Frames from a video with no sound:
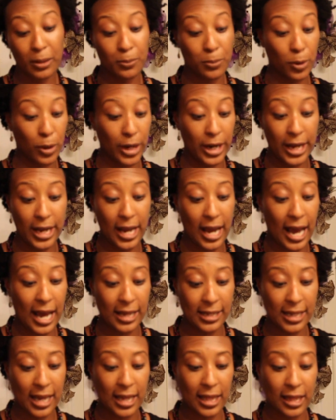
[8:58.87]
pretty,
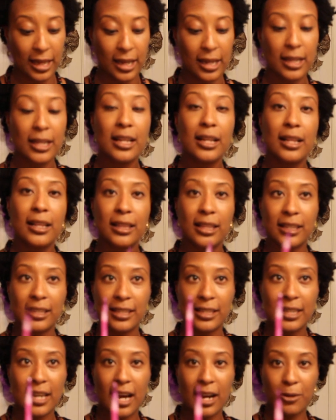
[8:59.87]
as I think. This
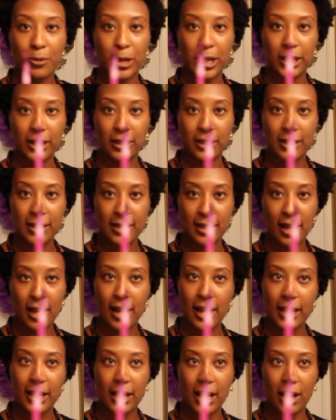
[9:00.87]
is kind of what it looks
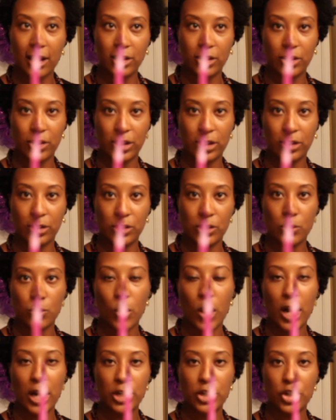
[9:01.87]
like. I'll do a little
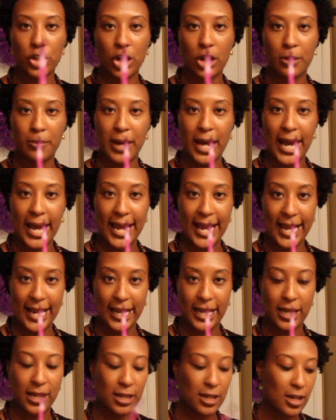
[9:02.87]
swatch on my
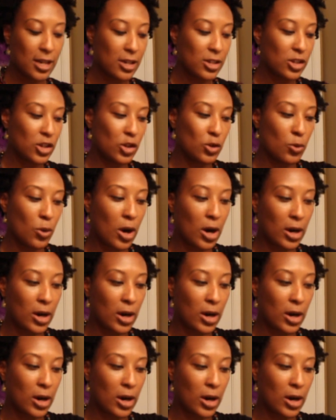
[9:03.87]
hand so you